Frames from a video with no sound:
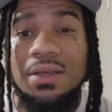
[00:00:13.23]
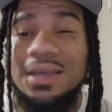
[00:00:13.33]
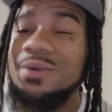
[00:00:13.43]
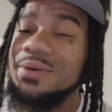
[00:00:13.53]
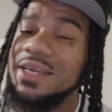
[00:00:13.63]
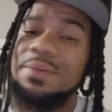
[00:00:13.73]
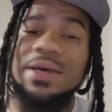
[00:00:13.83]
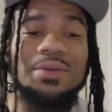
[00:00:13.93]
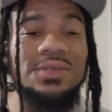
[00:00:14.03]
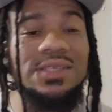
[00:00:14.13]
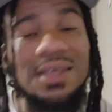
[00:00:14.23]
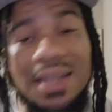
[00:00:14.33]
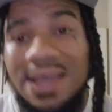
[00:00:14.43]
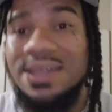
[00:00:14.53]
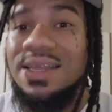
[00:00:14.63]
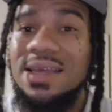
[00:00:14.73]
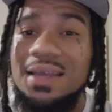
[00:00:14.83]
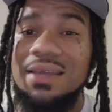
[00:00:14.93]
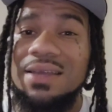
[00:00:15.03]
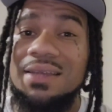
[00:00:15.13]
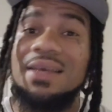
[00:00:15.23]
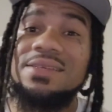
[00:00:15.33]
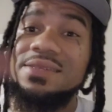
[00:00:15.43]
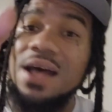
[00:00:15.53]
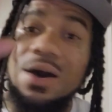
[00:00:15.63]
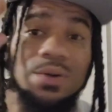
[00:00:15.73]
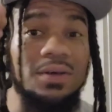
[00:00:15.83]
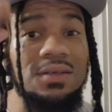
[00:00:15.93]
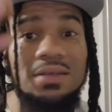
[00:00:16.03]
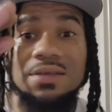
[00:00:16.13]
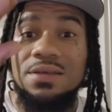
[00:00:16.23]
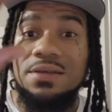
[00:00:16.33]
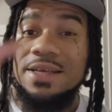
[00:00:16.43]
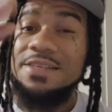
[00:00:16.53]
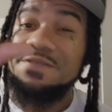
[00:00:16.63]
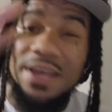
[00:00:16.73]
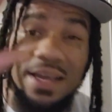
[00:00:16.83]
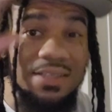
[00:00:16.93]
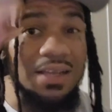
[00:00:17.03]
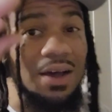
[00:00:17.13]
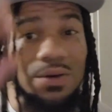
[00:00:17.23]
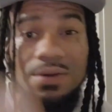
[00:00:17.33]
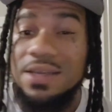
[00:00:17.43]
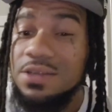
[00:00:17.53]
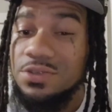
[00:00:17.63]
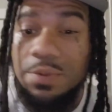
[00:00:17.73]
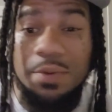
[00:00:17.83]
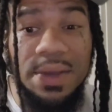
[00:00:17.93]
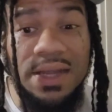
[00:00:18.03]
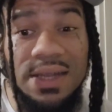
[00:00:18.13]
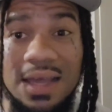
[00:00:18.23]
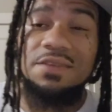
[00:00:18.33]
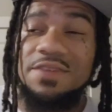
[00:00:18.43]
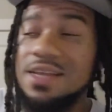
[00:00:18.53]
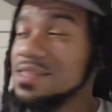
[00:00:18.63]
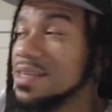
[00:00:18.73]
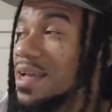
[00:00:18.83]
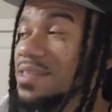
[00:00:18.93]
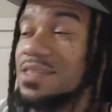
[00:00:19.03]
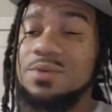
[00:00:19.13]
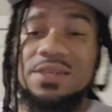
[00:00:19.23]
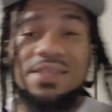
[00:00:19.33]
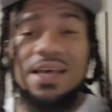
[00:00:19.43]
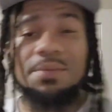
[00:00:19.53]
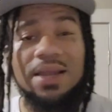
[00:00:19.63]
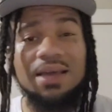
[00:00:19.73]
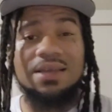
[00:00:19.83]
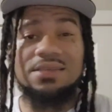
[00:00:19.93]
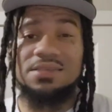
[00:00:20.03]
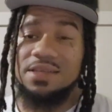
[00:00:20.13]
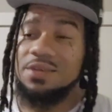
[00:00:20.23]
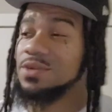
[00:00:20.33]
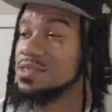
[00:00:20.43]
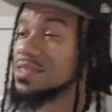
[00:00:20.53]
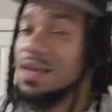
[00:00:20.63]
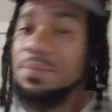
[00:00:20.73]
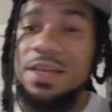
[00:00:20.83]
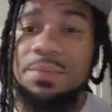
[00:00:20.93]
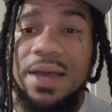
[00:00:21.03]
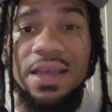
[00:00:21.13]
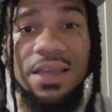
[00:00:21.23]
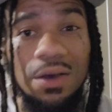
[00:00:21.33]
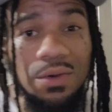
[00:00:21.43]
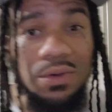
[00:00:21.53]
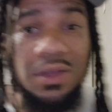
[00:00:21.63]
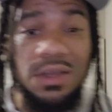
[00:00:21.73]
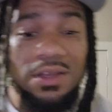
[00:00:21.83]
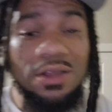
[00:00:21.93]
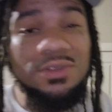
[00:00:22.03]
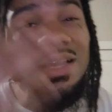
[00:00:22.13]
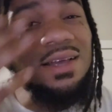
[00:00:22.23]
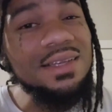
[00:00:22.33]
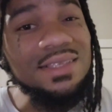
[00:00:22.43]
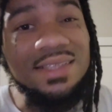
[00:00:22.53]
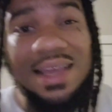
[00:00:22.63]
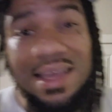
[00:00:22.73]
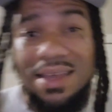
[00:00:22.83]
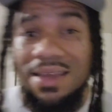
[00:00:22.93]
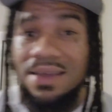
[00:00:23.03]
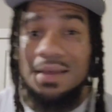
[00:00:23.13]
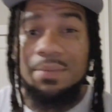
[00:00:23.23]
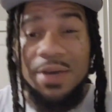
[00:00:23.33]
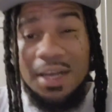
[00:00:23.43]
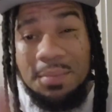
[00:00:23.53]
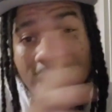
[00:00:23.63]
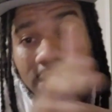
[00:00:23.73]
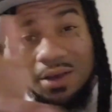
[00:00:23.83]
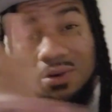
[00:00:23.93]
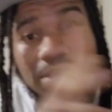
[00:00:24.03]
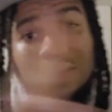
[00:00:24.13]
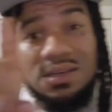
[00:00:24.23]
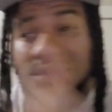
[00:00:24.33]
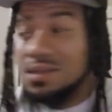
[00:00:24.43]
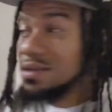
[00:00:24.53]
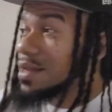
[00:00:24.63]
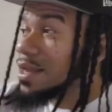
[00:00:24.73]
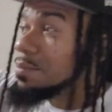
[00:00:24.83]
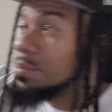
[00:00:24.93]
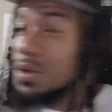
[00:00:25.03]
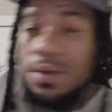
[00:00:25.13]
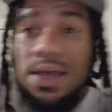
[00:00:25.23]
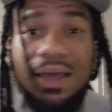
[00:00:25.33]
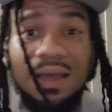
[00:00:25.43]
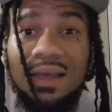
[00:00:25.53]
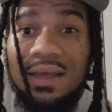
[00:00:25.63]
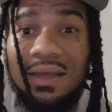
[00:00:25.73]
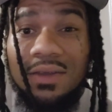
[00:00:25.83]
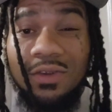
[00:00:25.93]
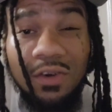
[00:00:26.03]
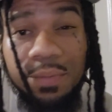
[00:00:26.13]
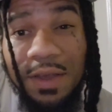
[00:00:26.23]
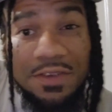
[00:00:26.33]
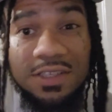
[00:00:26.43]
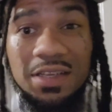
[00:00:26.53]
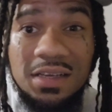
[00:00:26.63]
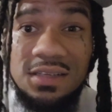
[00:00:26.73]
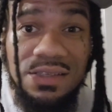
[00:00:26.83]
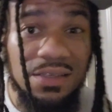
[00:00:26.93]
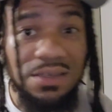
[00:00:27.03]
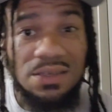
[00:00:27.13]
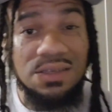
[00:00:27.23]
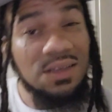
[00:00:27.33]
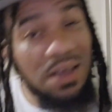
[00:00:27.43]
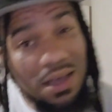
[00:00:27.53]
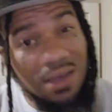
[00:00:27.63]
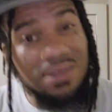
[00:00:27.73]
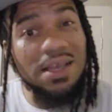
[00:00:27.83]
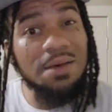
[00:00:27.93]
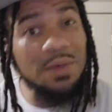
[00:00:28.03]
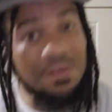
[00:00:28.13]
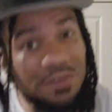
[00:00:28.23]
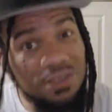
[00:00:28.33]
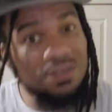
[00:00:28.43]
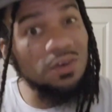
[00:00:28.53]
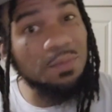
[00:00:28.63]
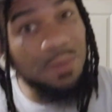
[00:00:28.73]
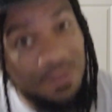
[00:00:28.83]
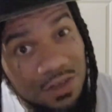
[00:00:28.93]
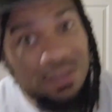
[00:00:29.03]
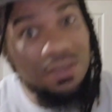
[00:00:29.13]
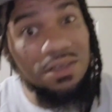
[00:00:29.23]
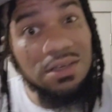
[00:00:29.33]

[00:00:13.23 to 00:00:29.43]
He don't care about no shit like that. That's talk. That's fan talk. He ain't tripping about that. That's the case. He wouldn't have signed Black Youngster. He wouldn't have signed Moneybagg Yo. Don't y'all understand? Moneybagg Yo hood. They done blew at North Memphis niggas. Yeah, South Memphis, North Memphis.